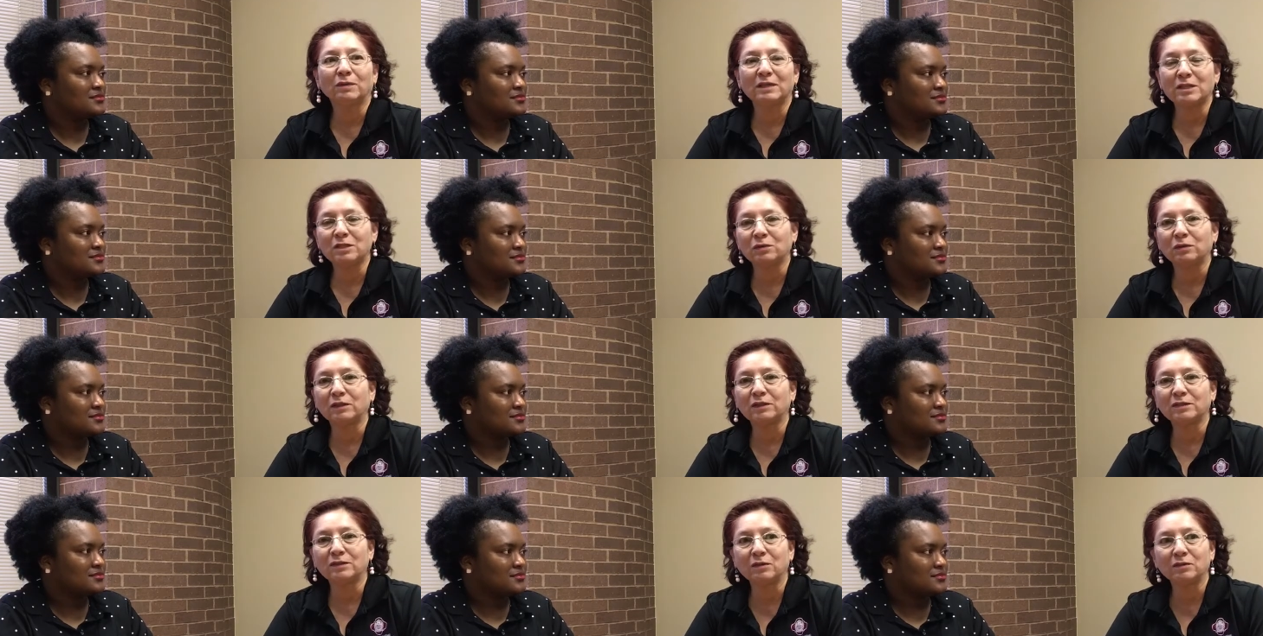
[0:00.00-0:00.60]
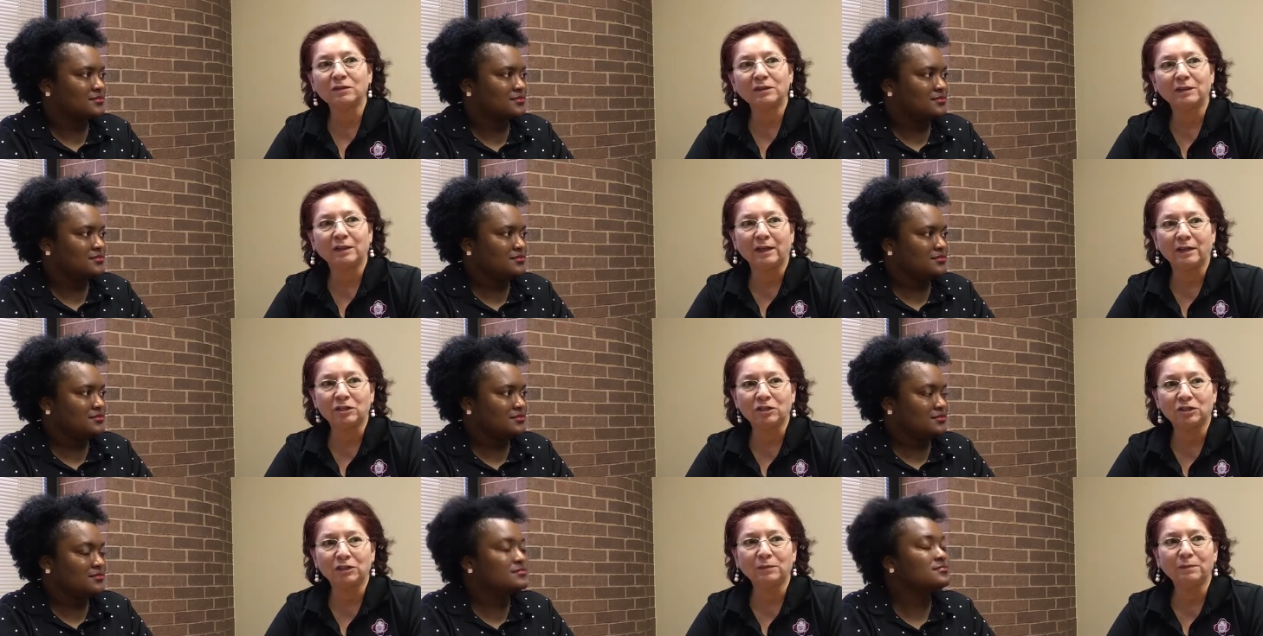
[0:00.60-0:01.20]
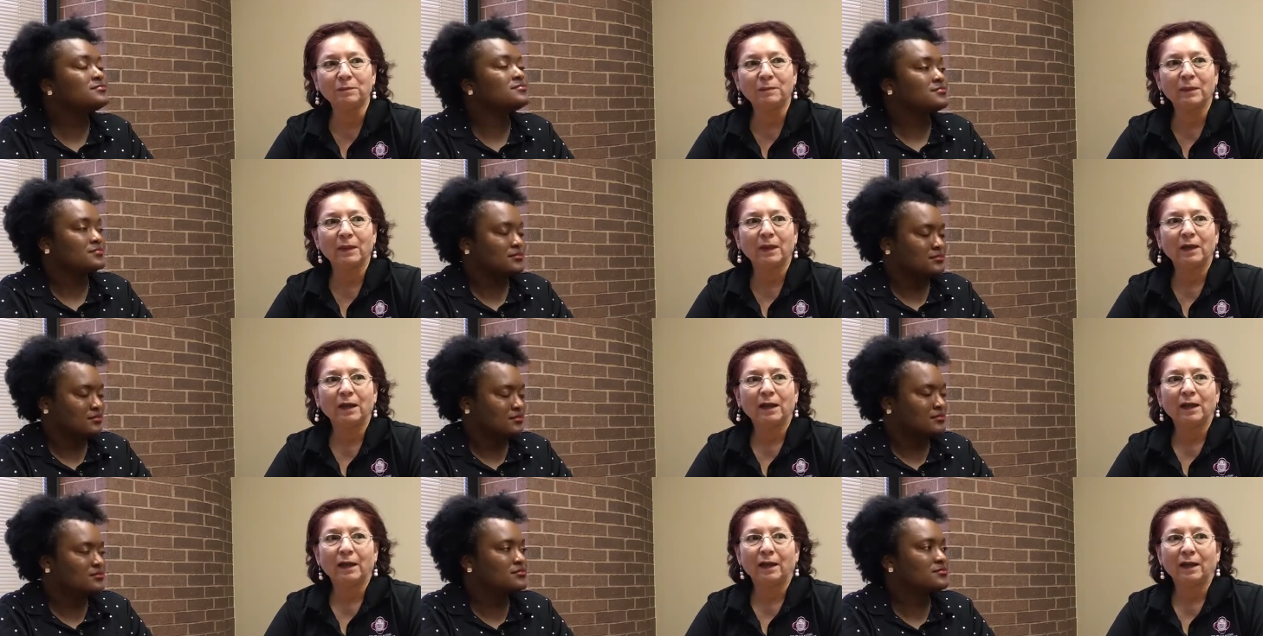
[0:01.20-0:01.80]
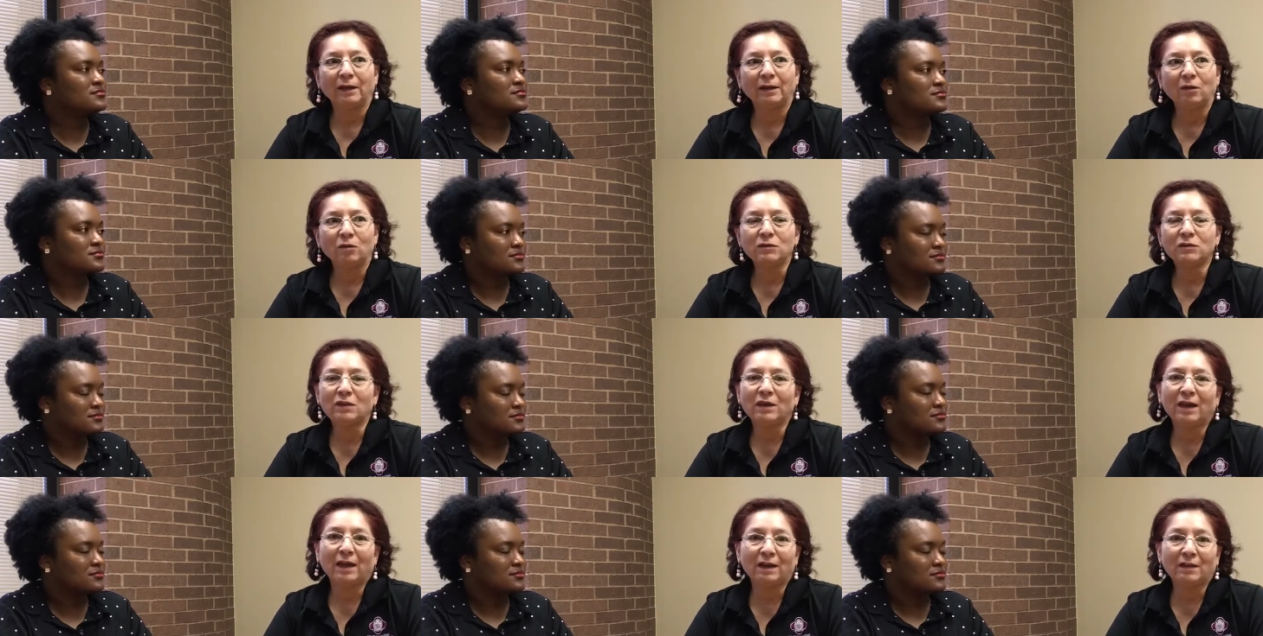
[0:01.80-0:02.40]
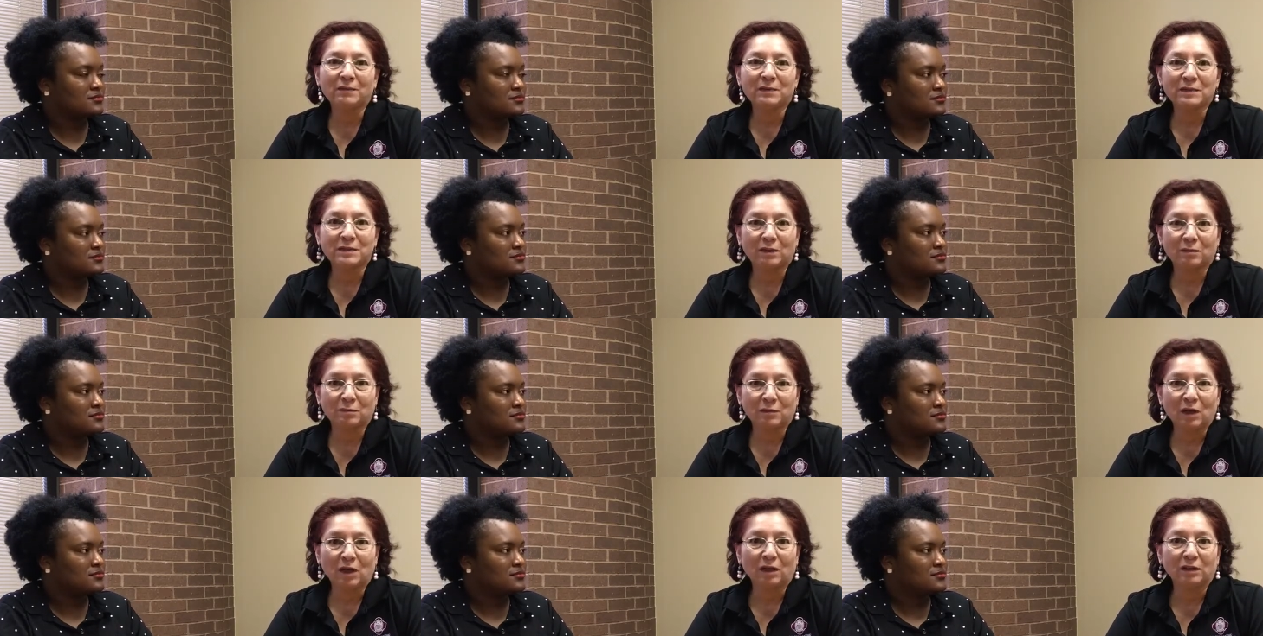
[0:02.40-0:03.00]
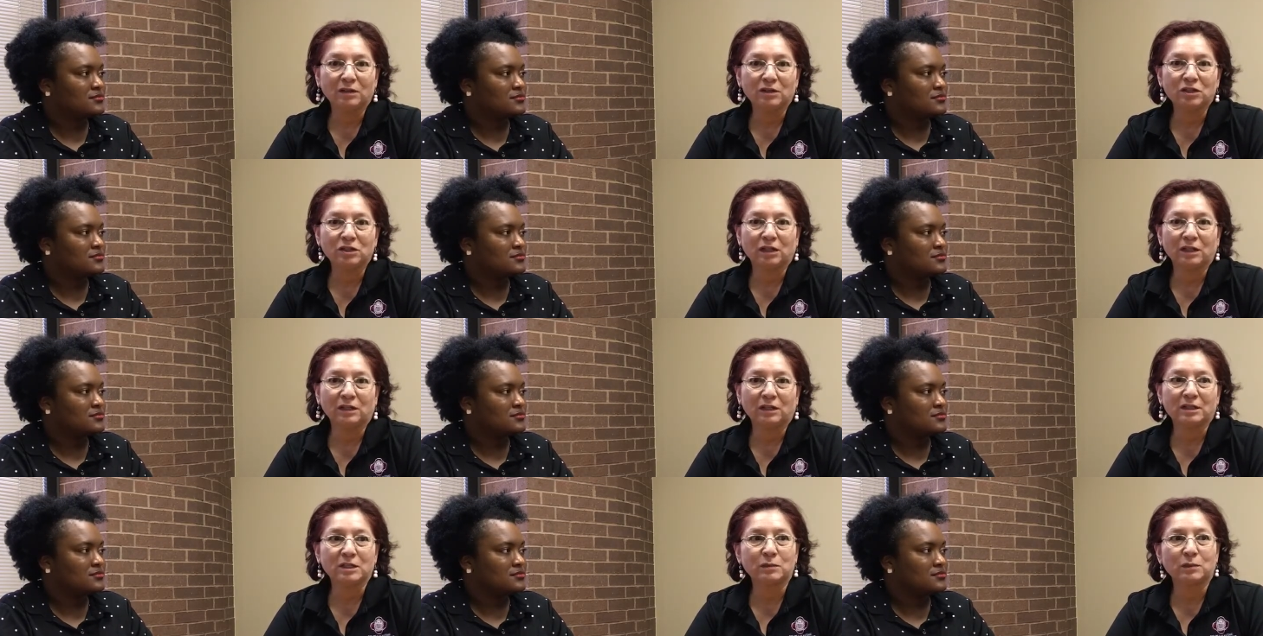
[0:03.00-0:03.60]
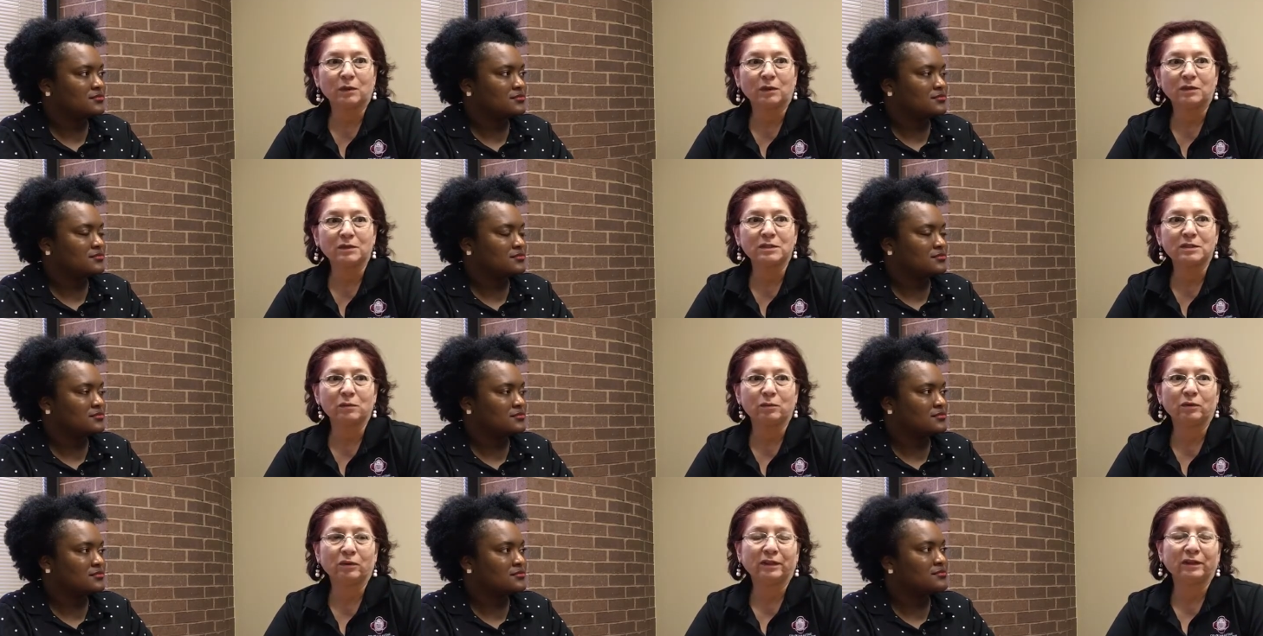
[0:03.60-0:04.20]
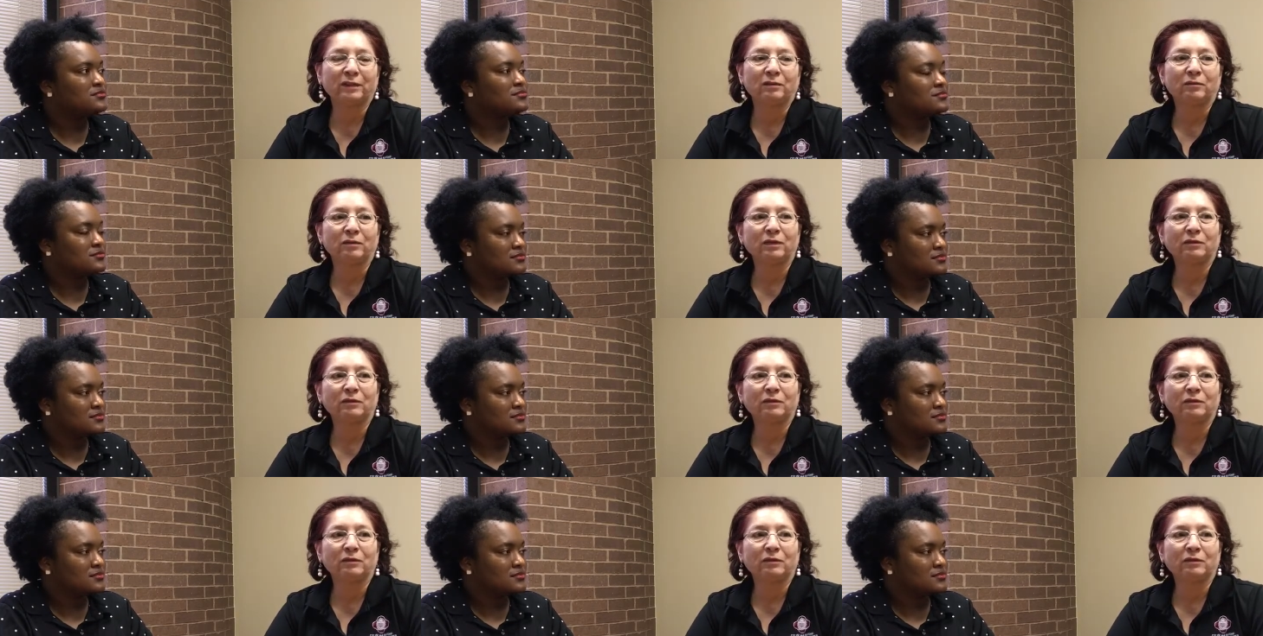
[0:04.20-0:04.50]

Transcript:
Speaker 1: Restaurant Association. Mm-hmm. And also have some knowledge and experience working